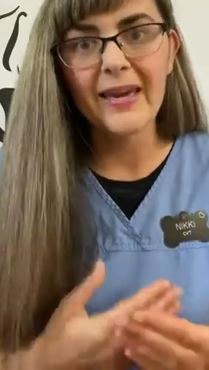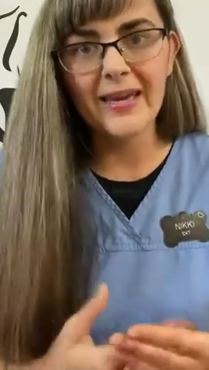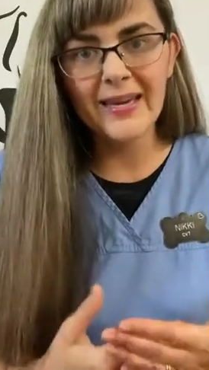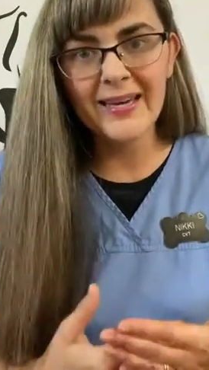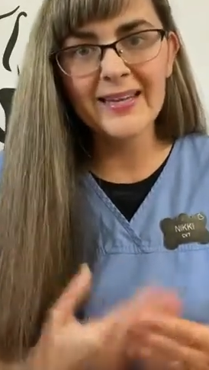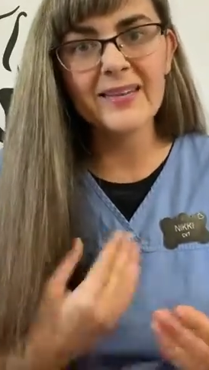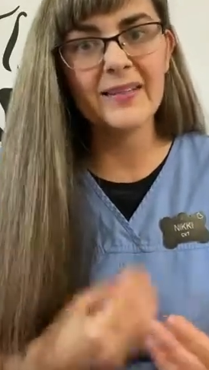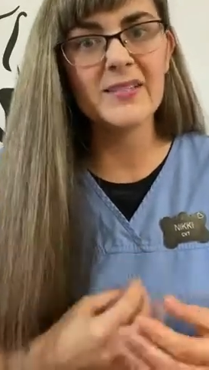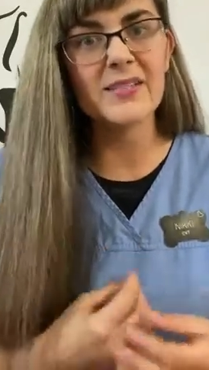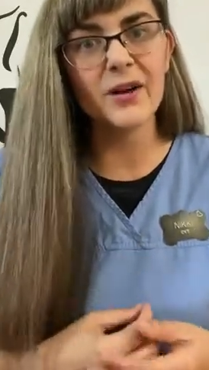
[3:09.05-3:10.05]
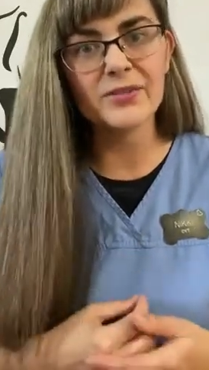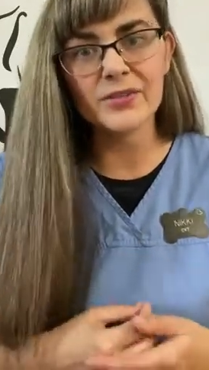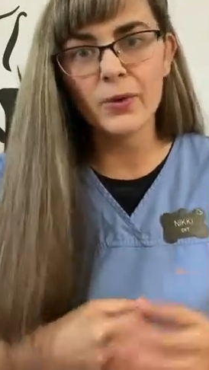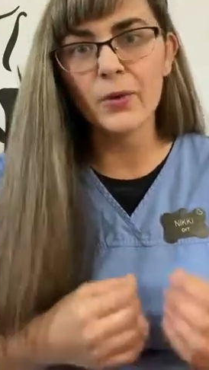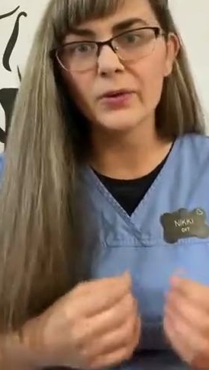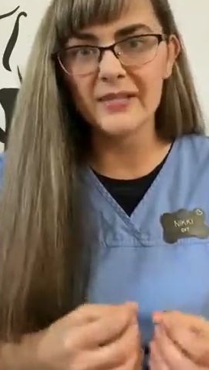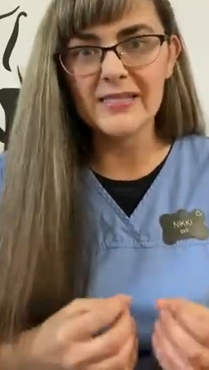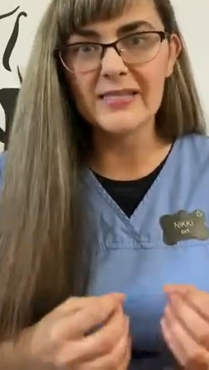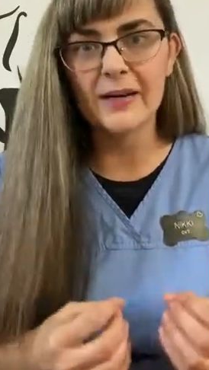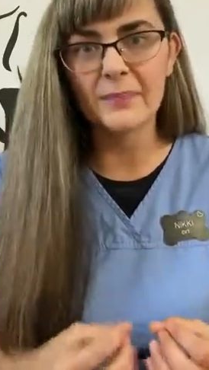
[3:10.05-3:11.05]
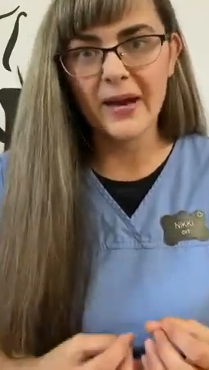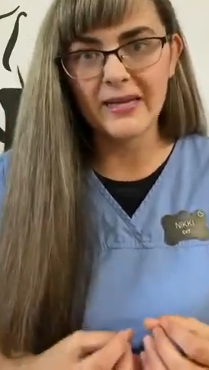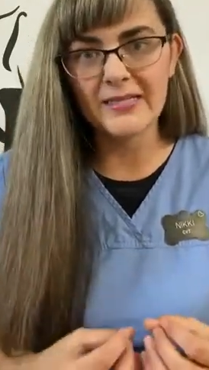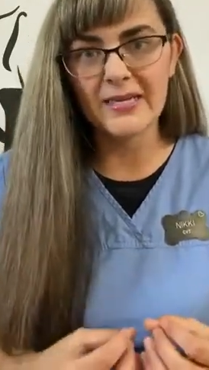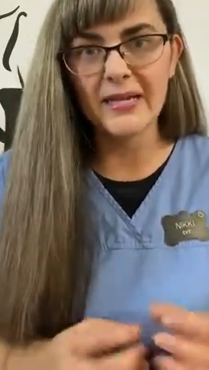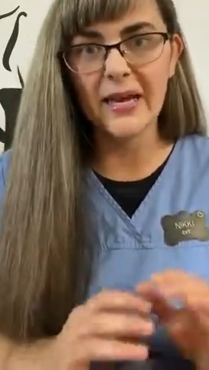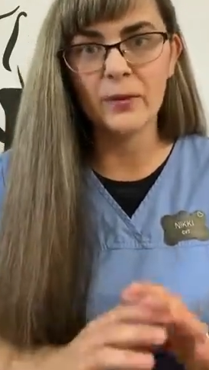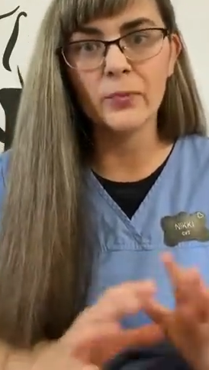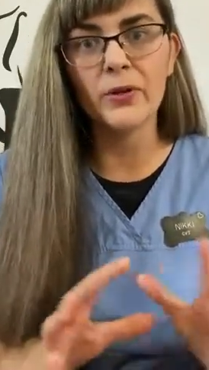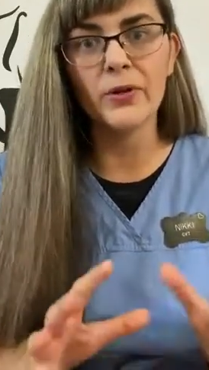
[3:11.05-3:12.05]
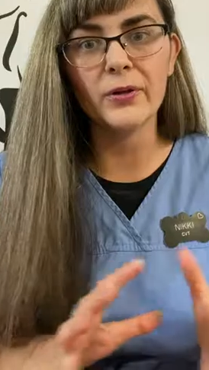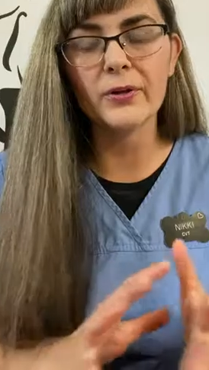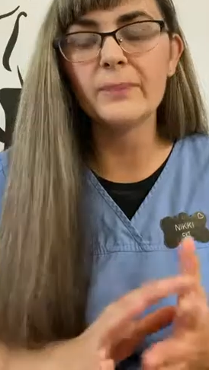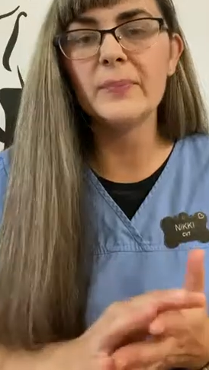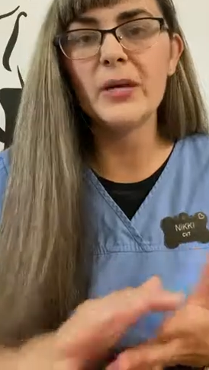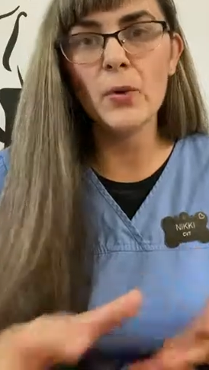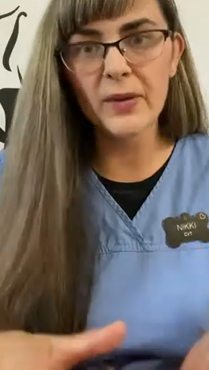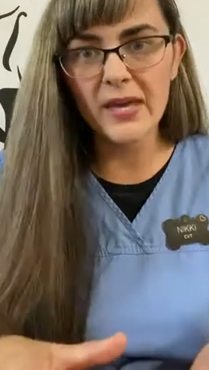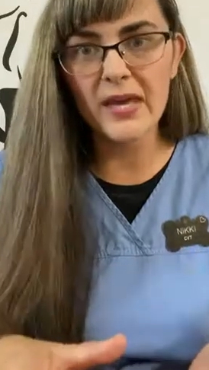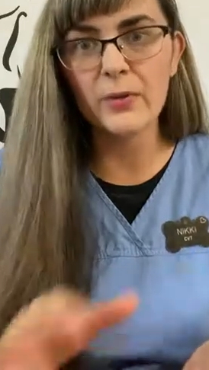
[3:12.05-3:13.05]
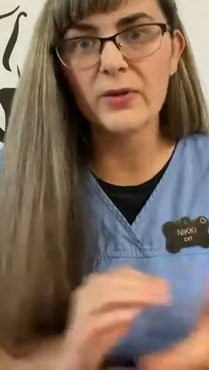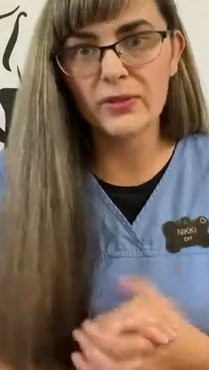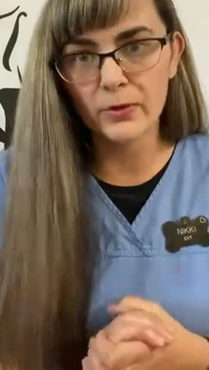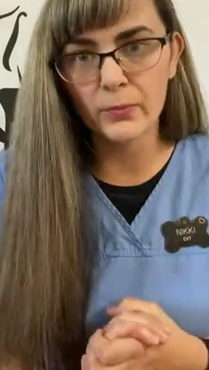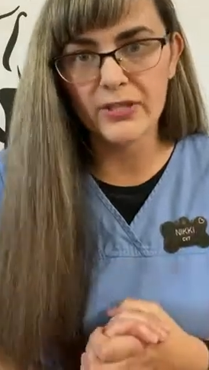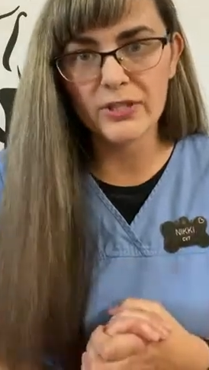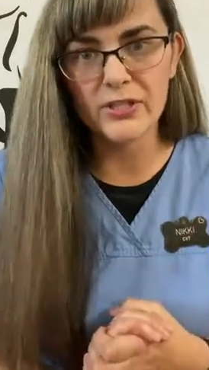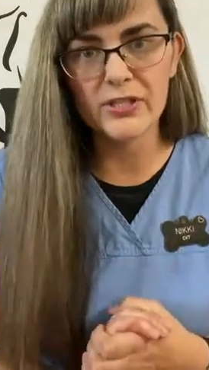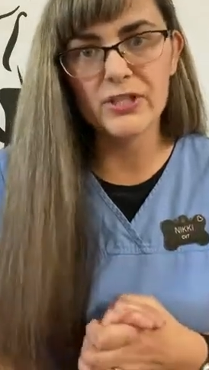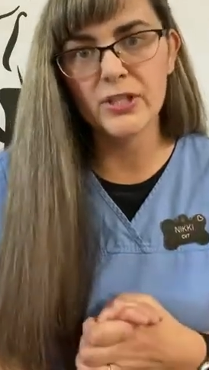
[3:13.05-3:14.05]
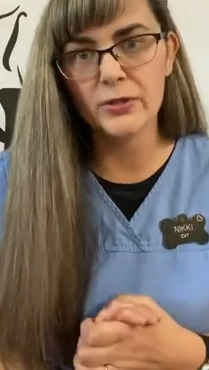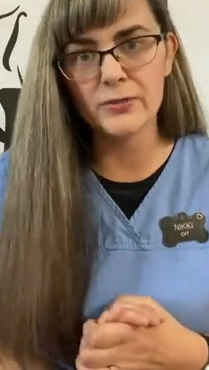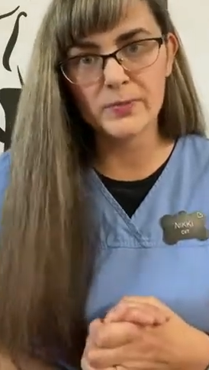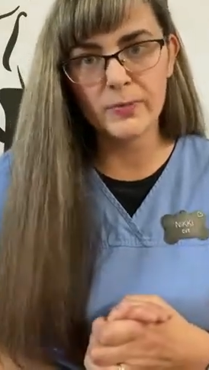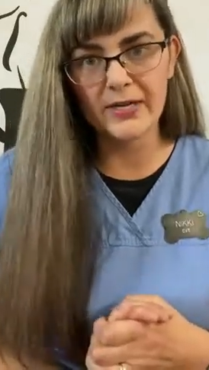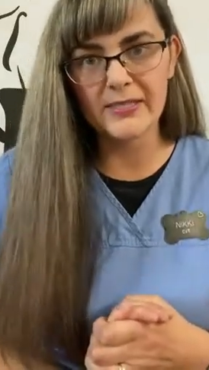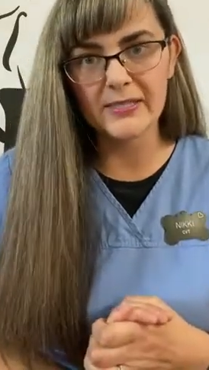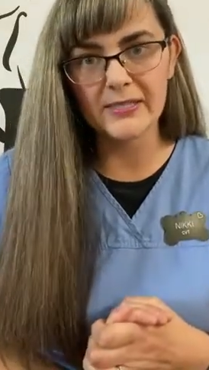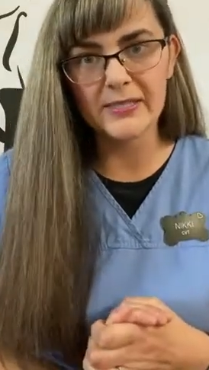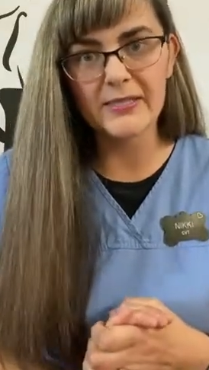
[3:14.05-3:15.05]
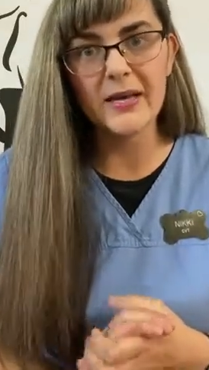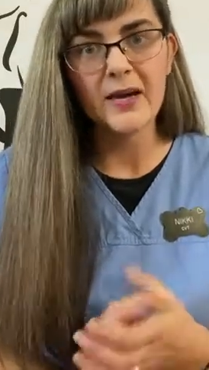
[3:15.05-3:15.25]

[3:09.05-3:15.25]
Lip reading: and that's also holistic minded and will be okay with your wishes to use braces.